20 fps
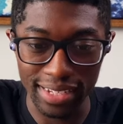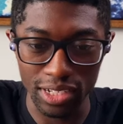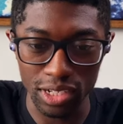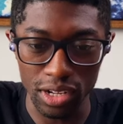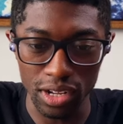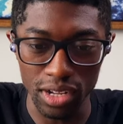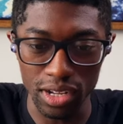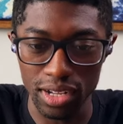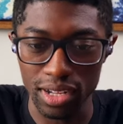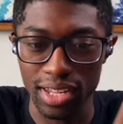
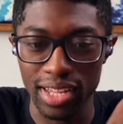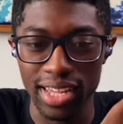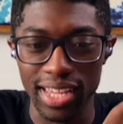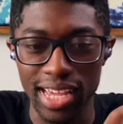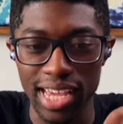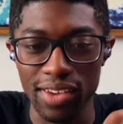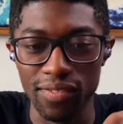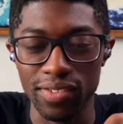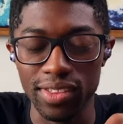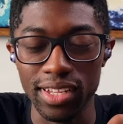song.
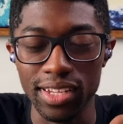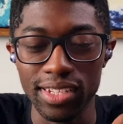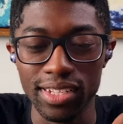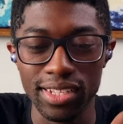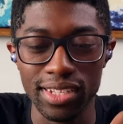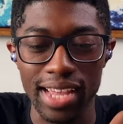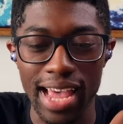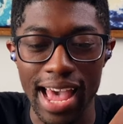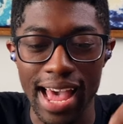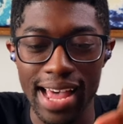If
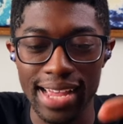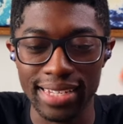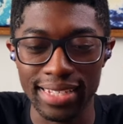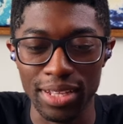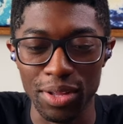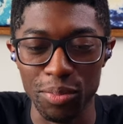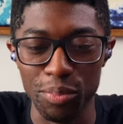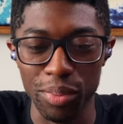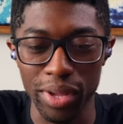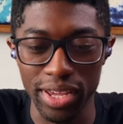this has
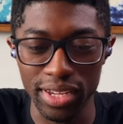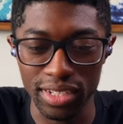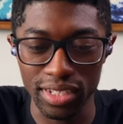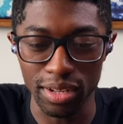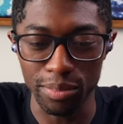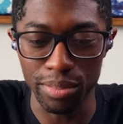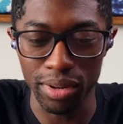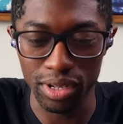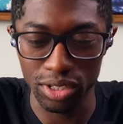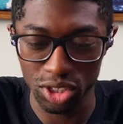the bass to
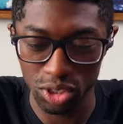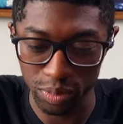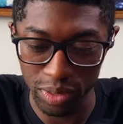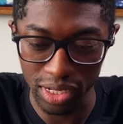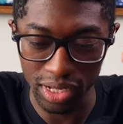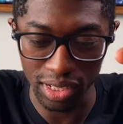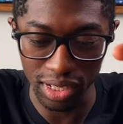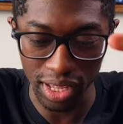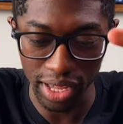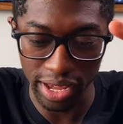punch me
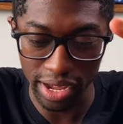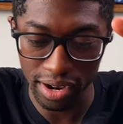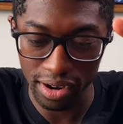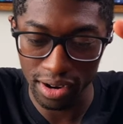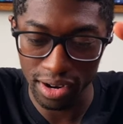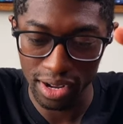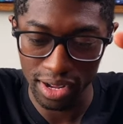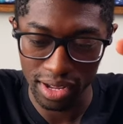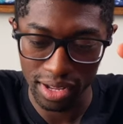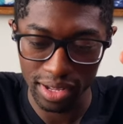in the
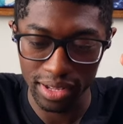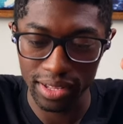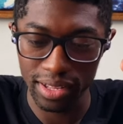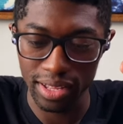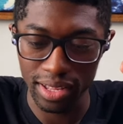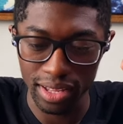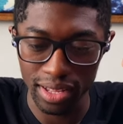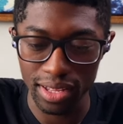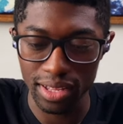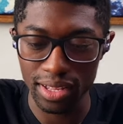ear,
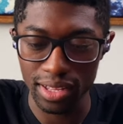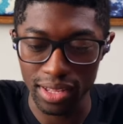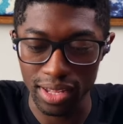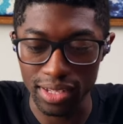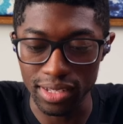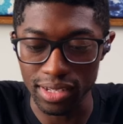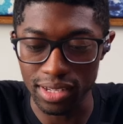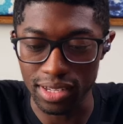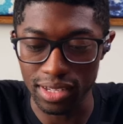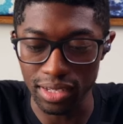
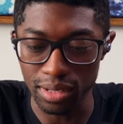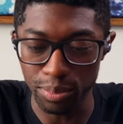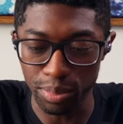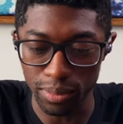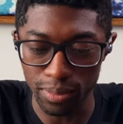it's a keep.